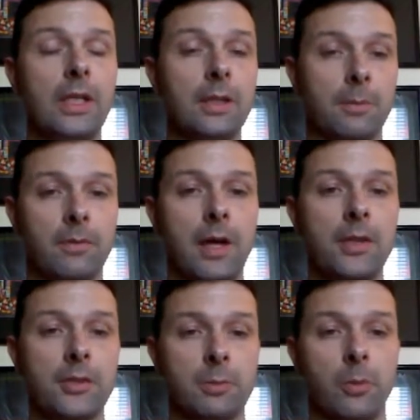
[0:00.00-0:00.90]
to
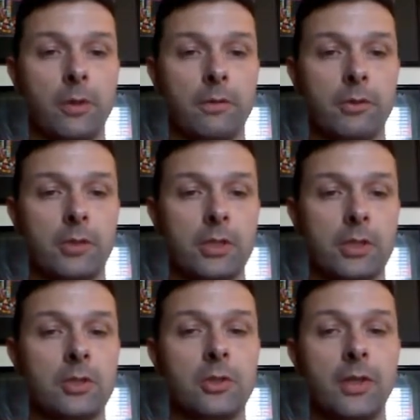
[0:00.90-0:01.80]
provide the supportive
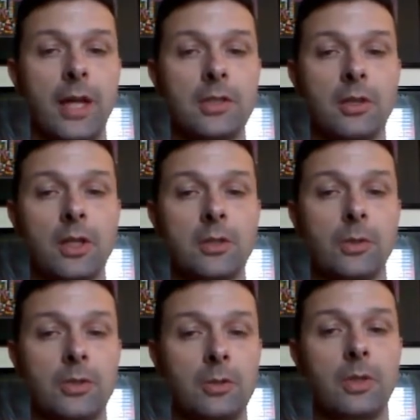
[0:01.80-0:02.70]
nutrition. So that starts
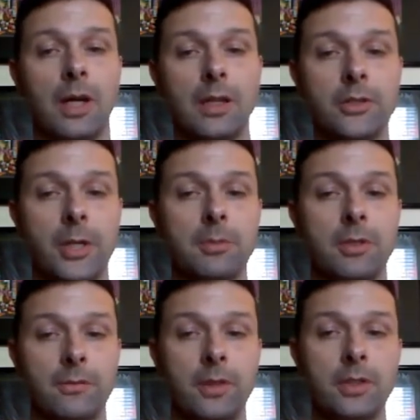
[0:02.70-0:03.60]
with two concepts.
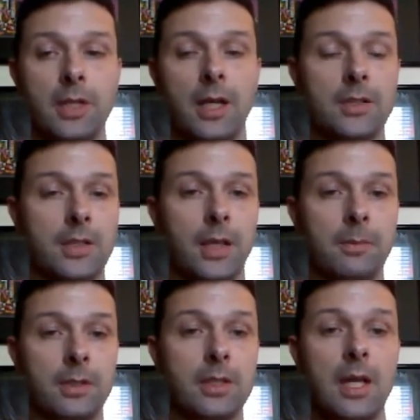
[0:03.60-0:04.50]
The first
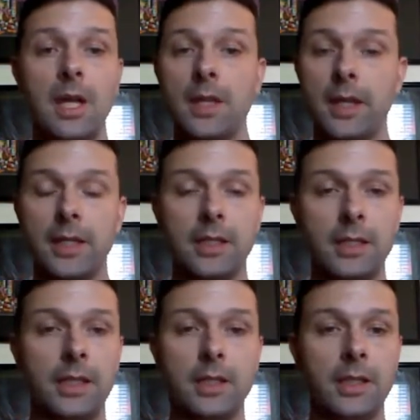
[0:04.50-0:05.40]
concept is that you
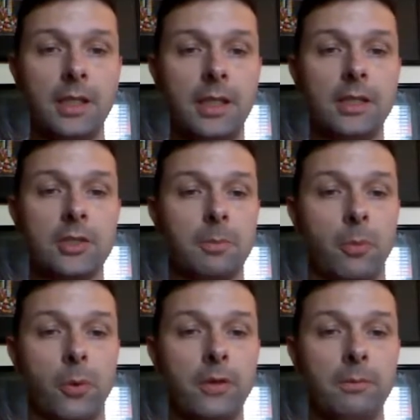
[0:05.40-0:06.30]
need to eat a
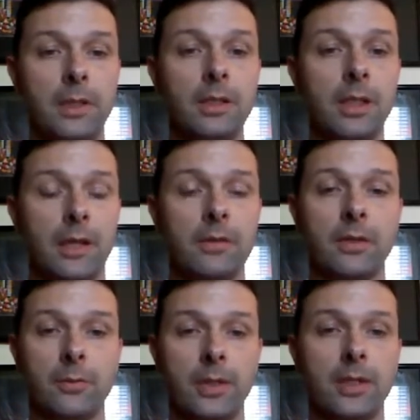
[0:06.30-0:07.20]
supportive meal every
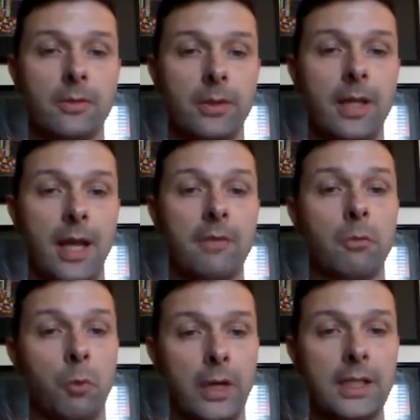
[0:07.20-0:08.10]
3 to
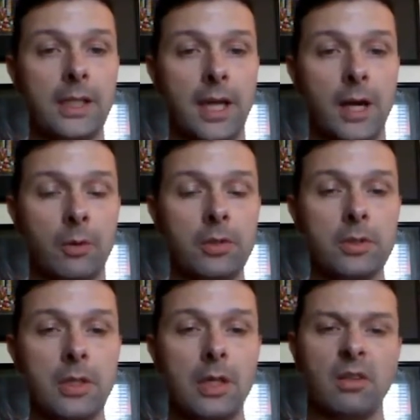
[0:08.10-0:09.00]
3.5 waking
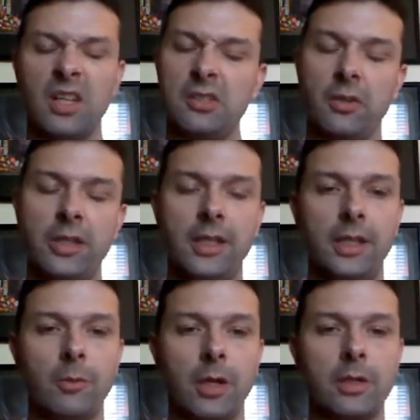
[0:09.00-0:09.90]
hours. Right? You don't need to
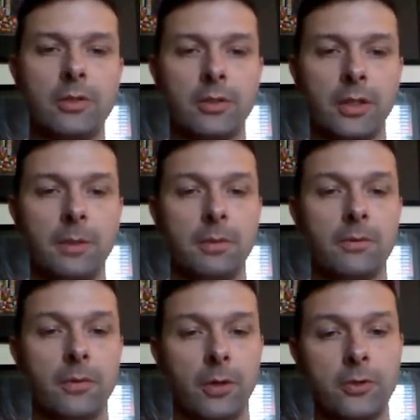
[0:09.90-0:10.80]
eat while you're asleep, and
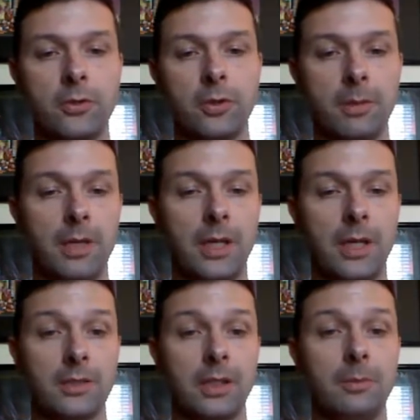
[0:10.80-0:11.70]
for those of you that may
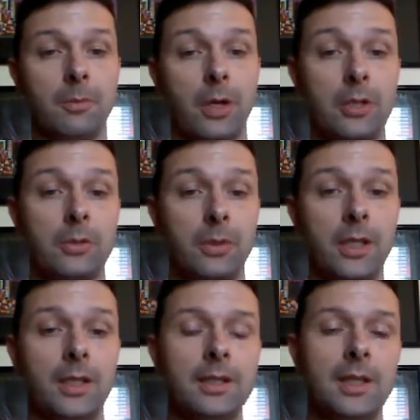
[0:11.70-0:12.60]
sleep while you
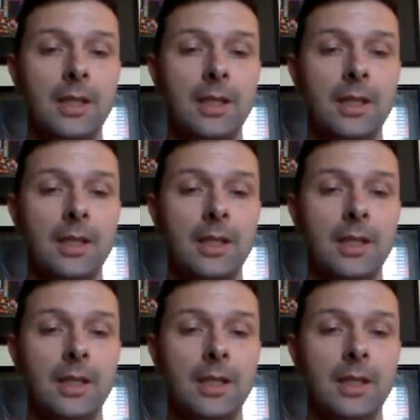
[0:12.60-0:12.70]
eat,